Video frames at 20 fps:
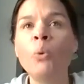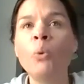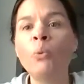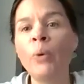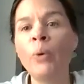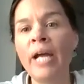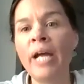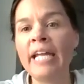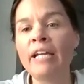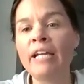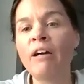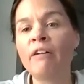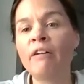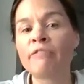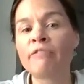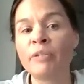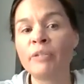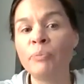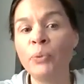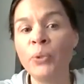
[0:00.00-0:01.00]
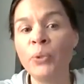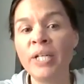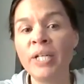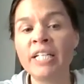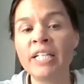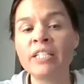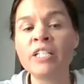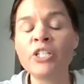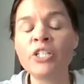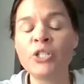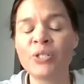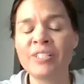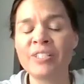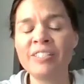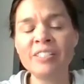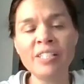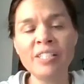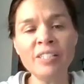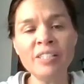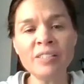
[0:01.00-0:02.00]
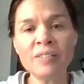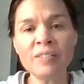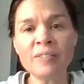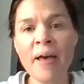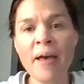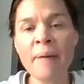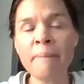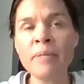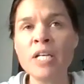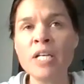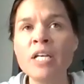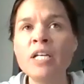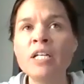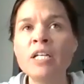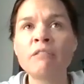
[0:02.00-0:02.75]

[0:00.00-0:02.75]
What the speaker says: way of rebooting your system